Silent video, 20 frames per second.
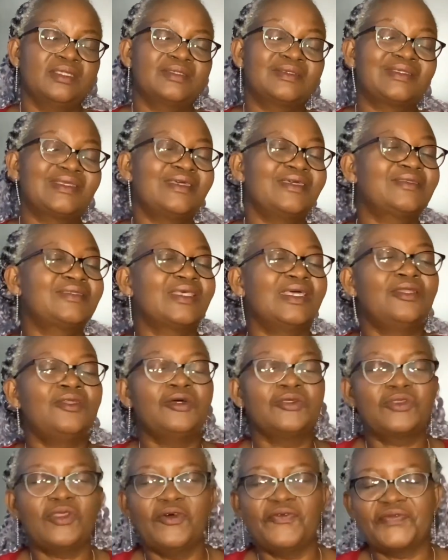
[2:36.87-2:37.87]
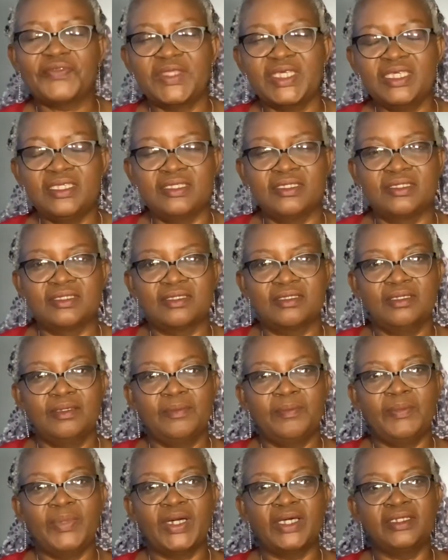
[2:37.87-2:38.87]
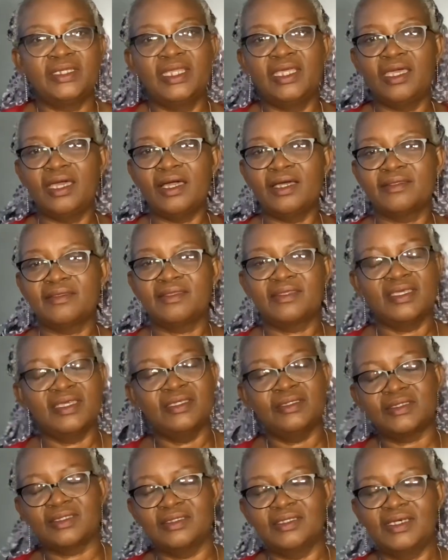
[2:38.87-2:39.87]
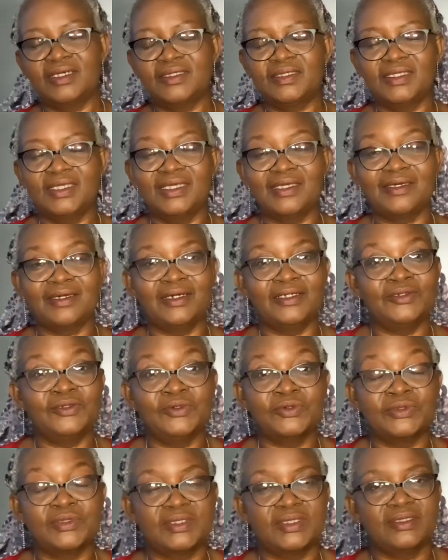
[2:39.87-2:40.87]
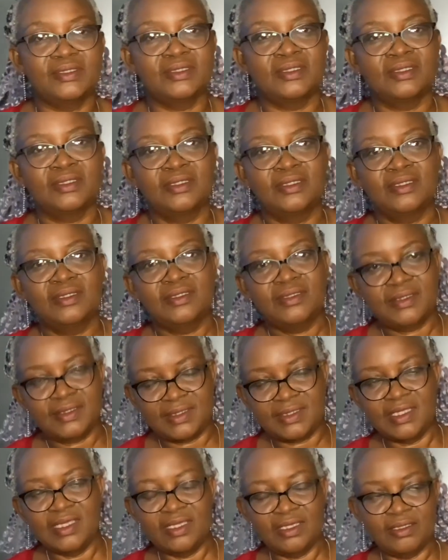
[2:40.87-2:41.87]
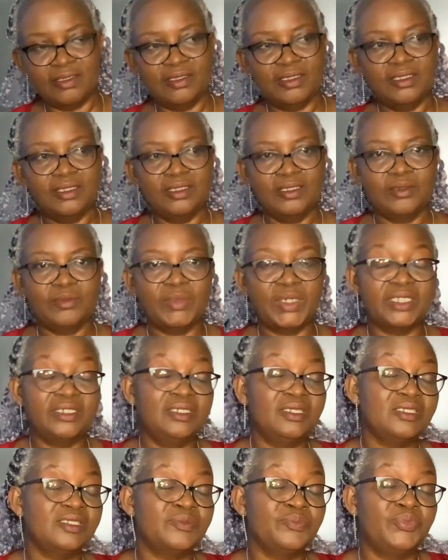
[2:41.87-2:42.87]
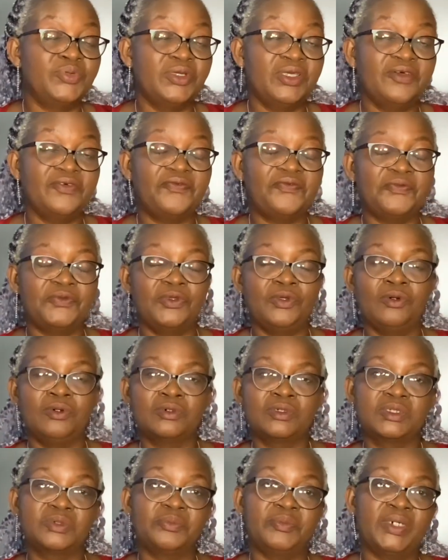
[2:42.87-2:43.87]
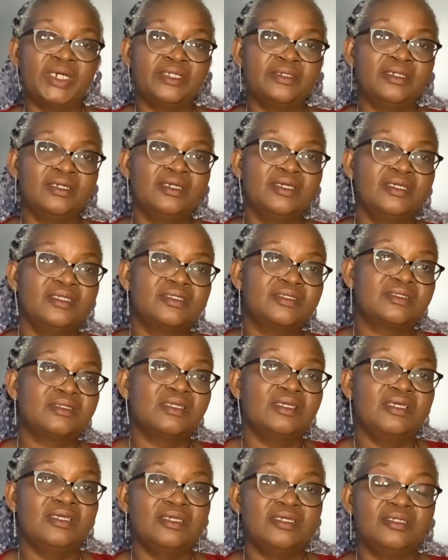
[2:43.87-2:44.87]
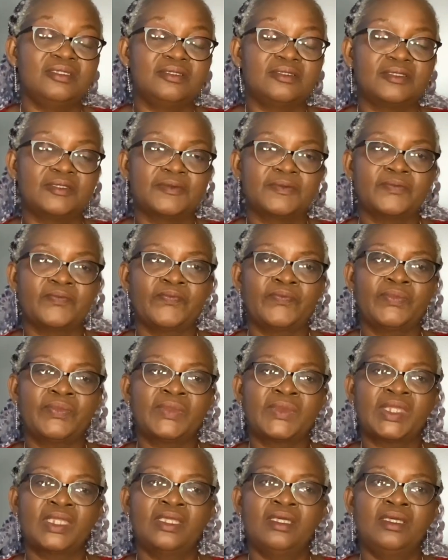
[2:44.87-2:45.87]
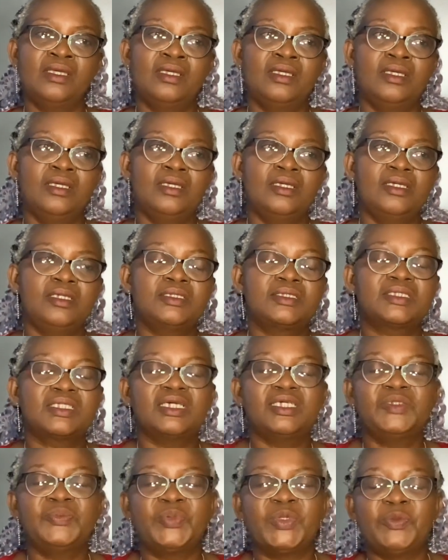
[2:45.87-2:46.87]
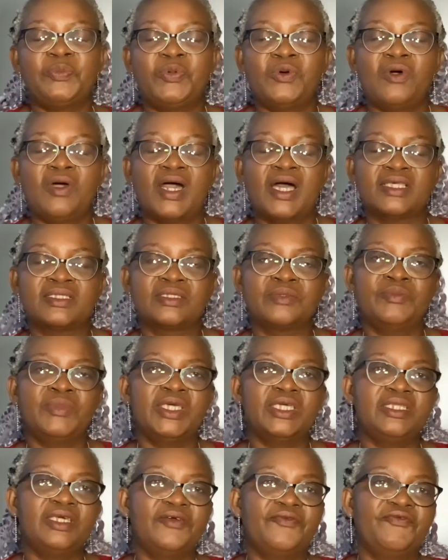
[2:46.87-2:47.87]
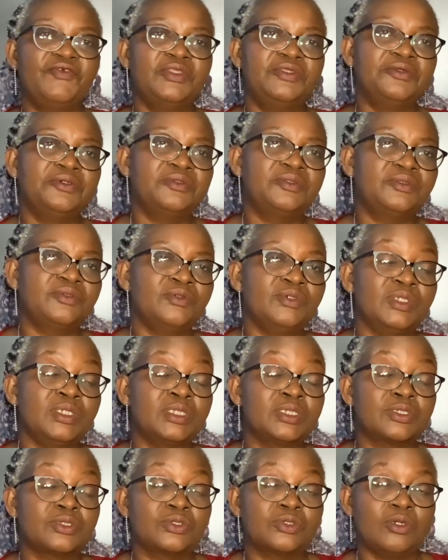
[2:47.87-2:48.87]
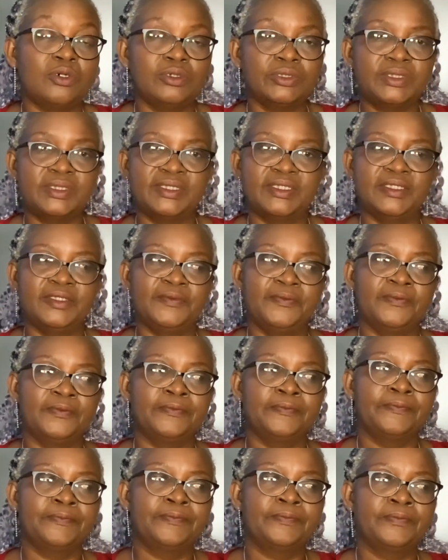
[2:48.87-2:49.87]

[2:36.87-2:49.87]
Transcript: says a lot of things, but there are things that he cannot say. But this brave young man say it. He said people has made a video to insult him